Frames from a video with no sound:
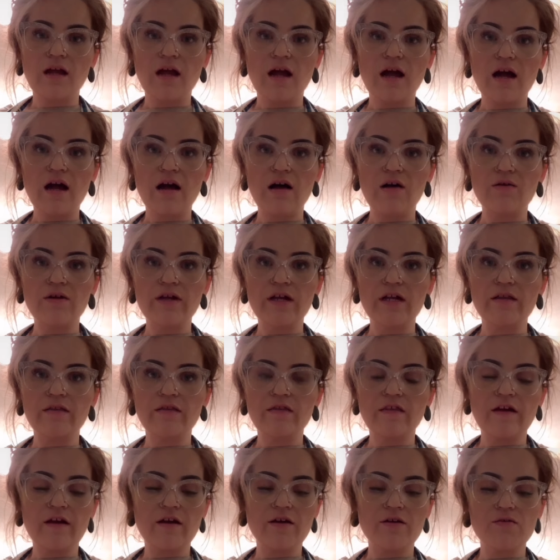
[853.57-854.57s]
I'll get
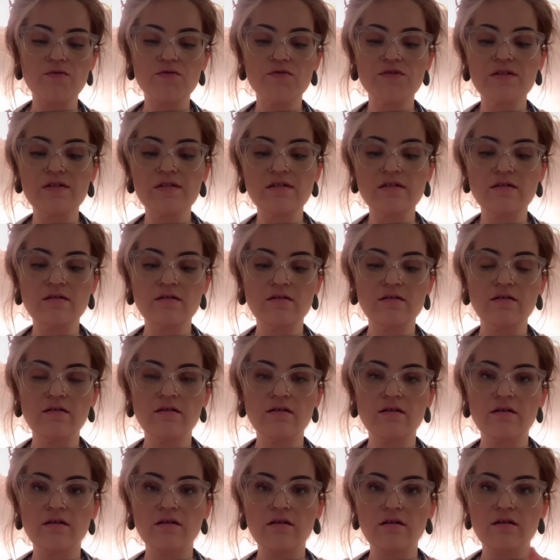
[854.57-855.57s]
those
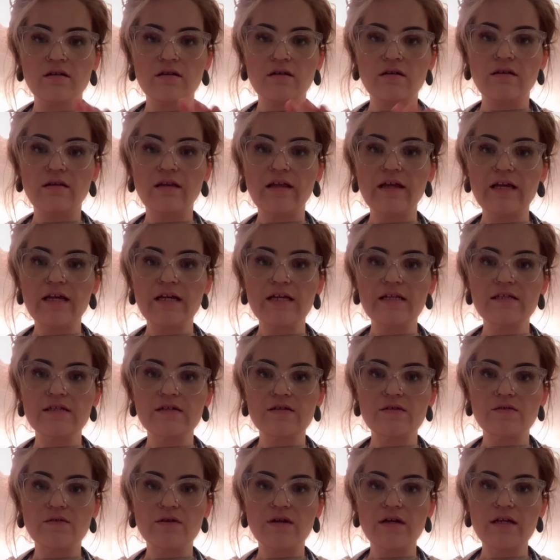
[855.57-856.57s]
lids
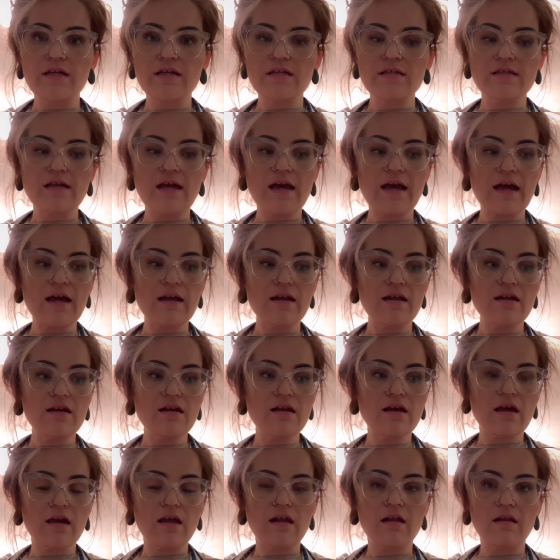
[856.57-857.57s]
and rings
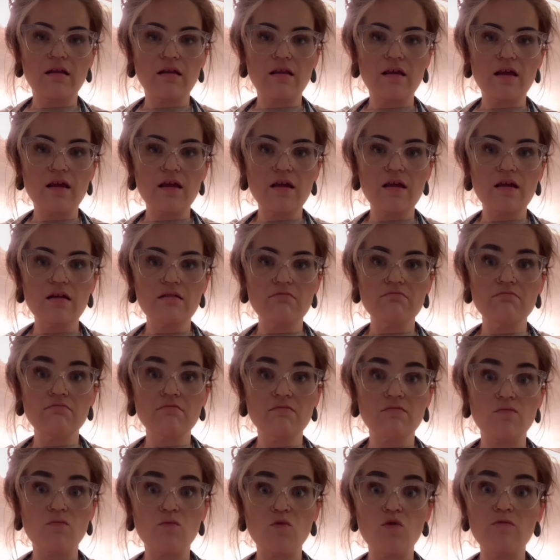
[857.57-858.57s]
added, and then
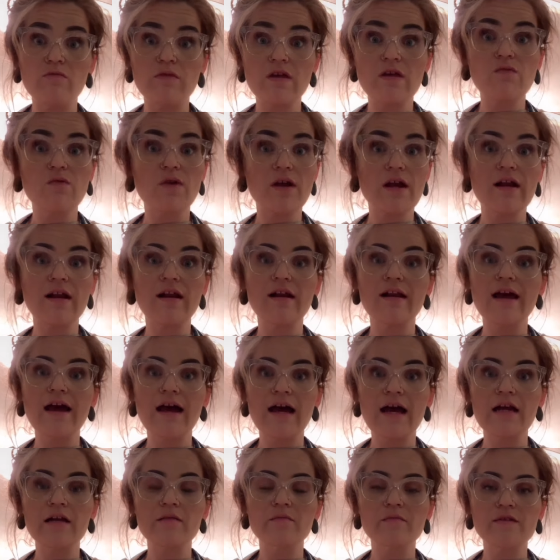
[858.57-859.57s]
we'll be ready to
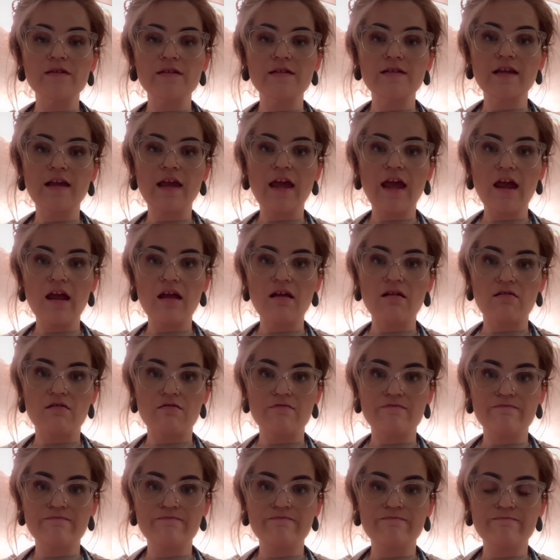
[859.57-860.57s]
add them to the canner.
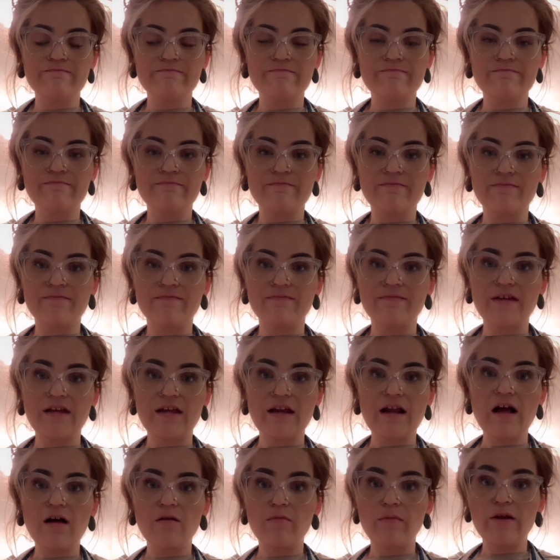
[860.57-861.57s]

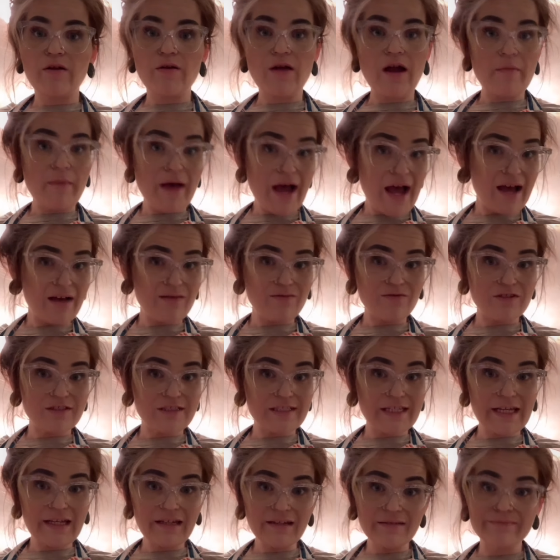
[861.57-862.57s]
And I'll be right back once
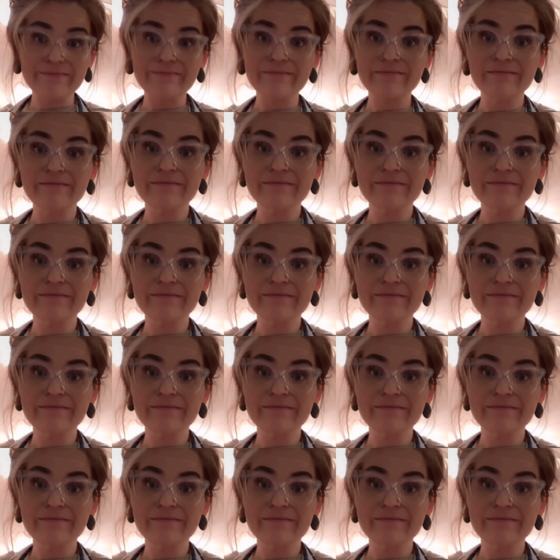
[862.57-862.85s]
again.